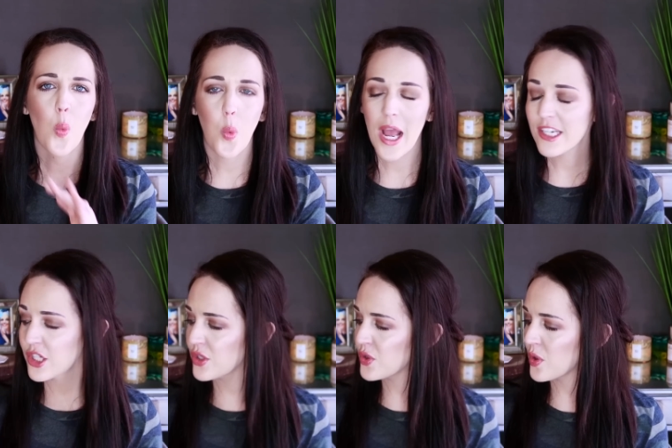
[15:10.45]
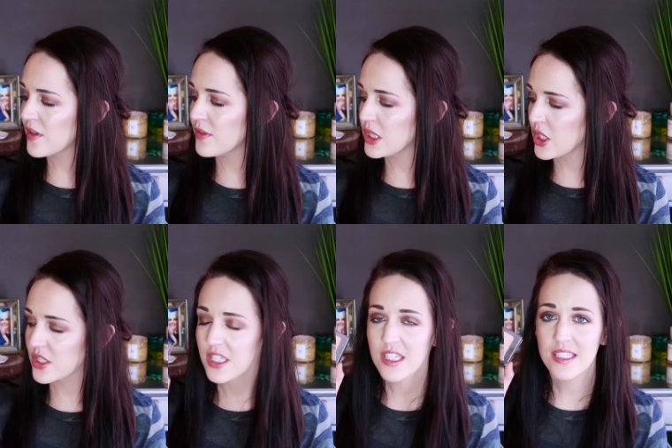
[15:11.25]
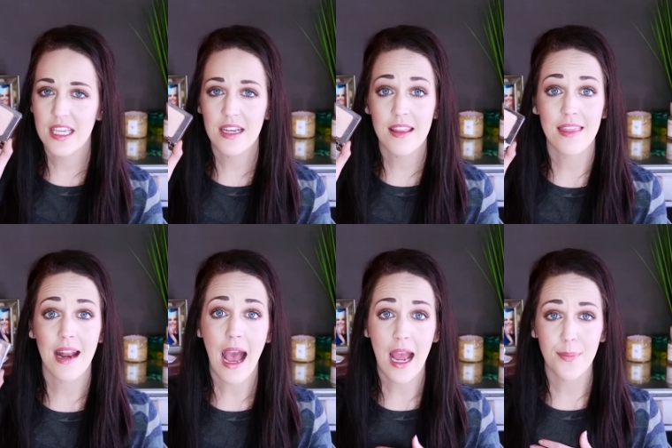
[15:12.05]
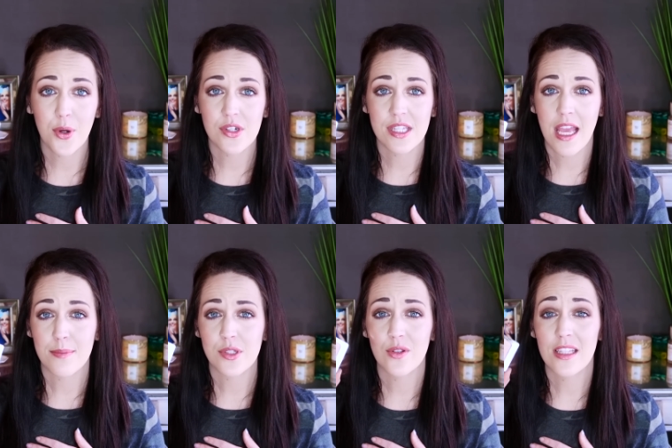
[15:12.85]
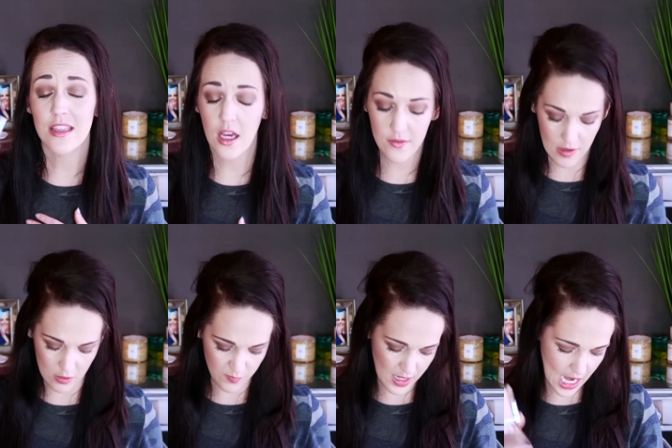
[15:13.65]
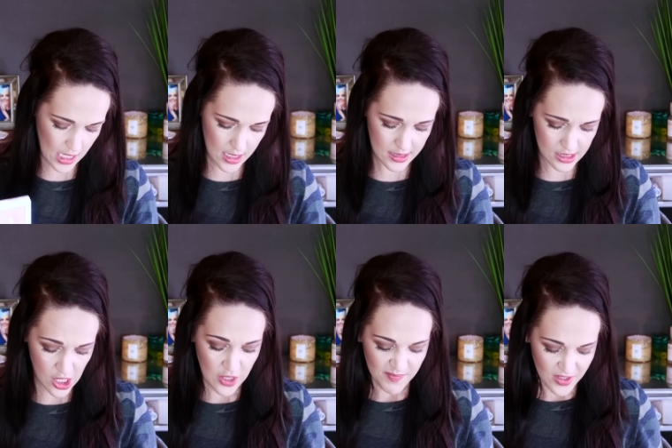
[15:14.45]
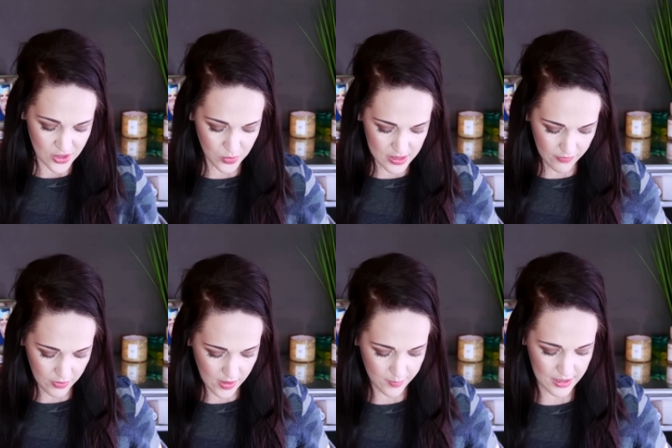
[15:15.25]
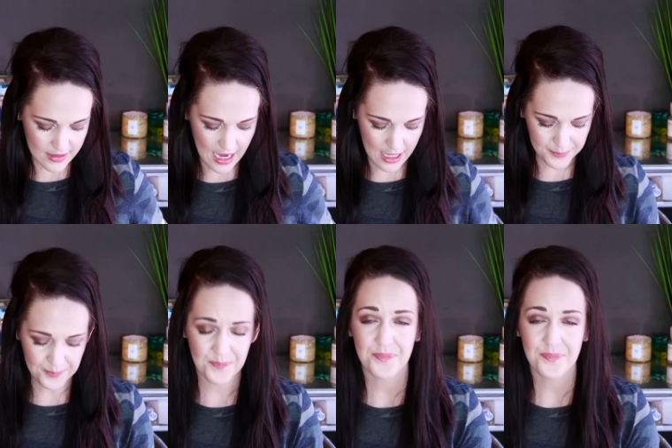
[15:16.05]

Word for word: wet sort of look to the skin that I personally absolutely love out of my highlights so would definitely recommend that